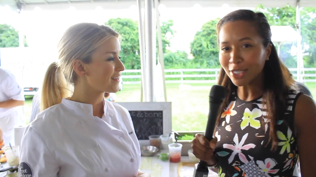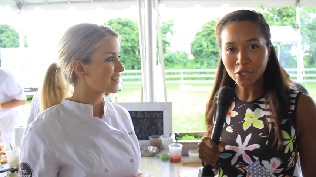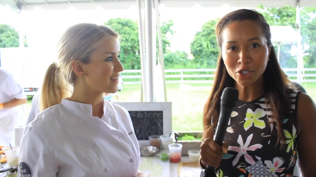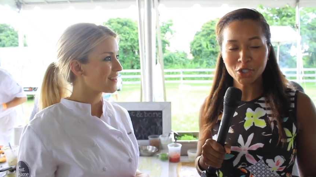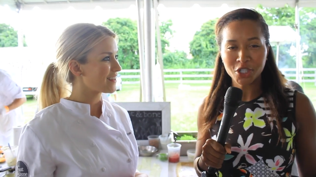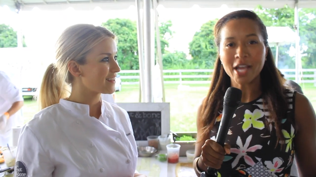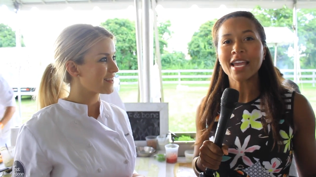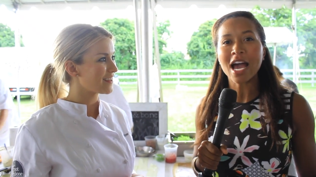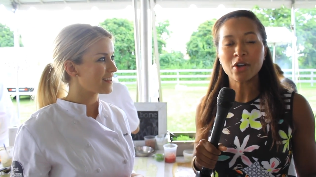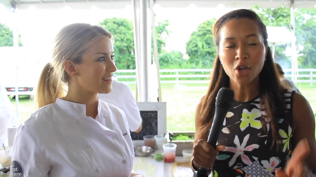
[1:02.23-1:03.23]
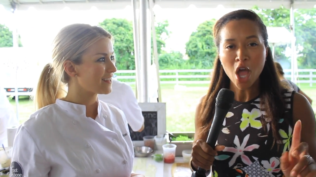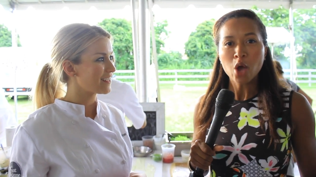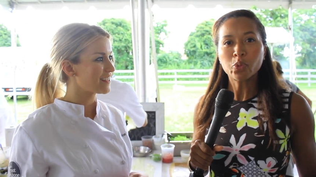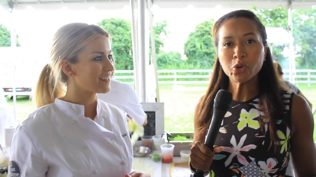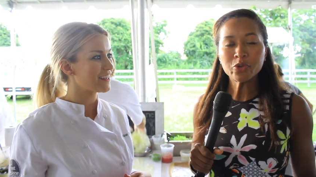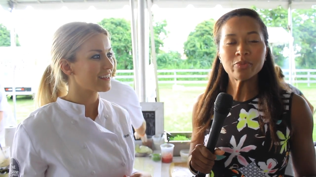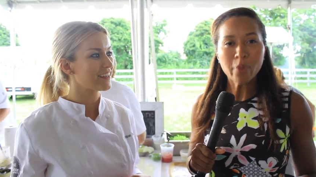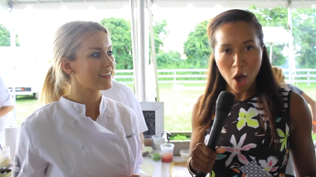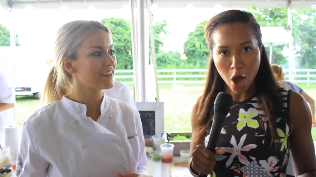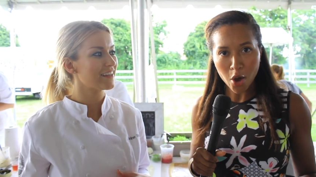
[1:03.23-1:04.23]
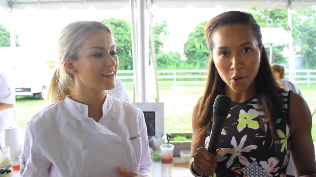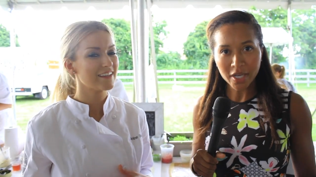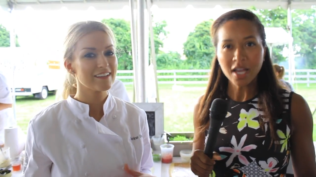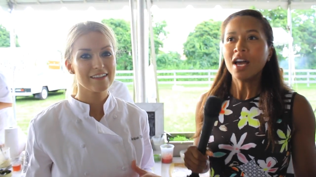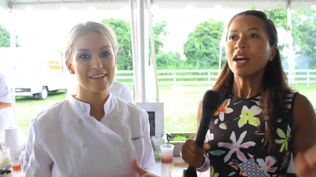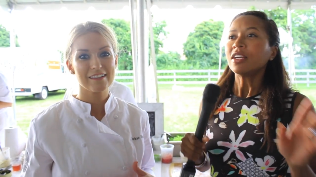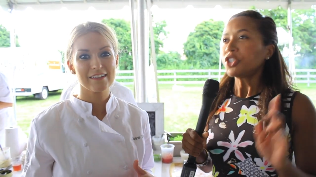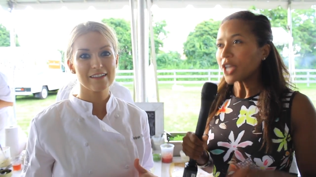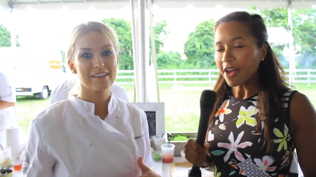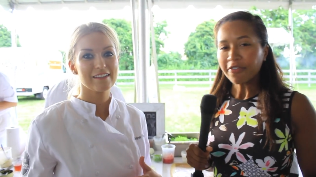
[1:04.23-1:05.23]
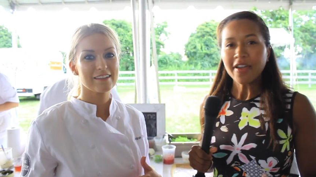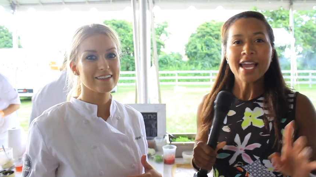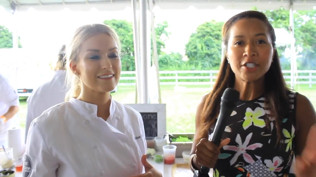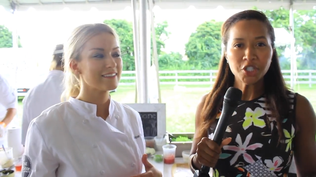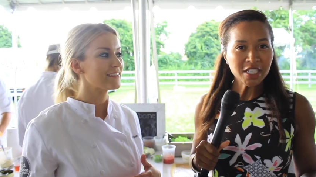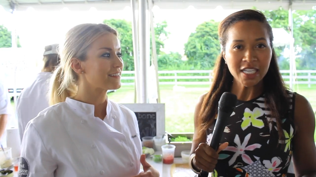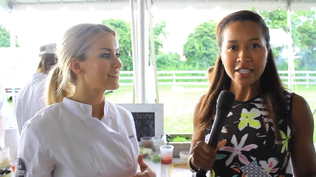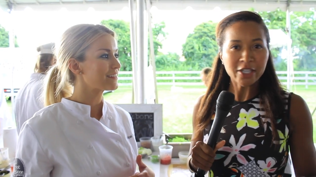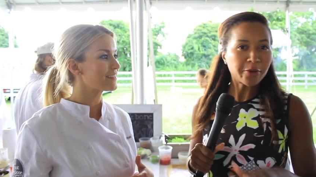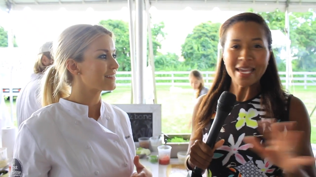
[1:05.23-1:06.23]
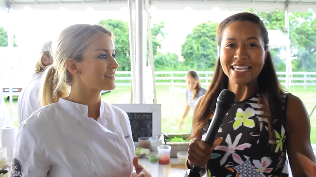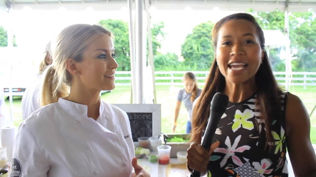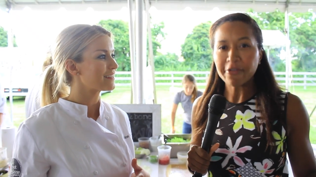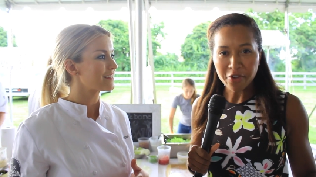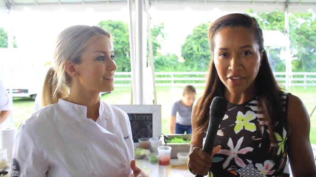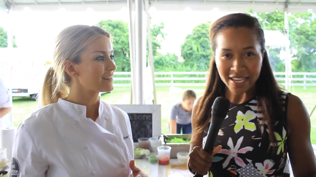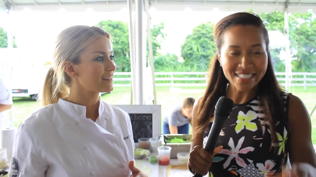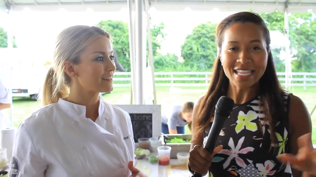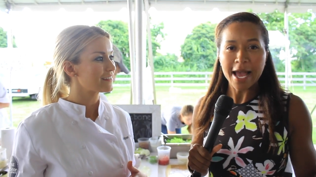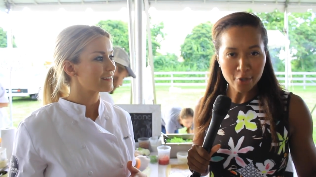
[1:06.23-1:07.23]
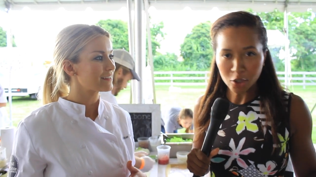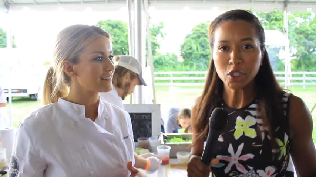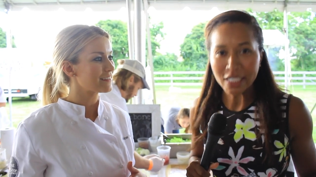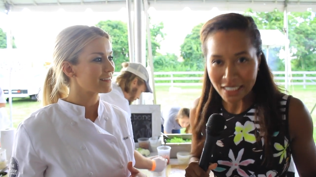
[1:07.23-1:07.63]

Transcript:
Speaker 1: sure you check out Root and Bone, Jeff and Janine. They're making everything. It's absolutely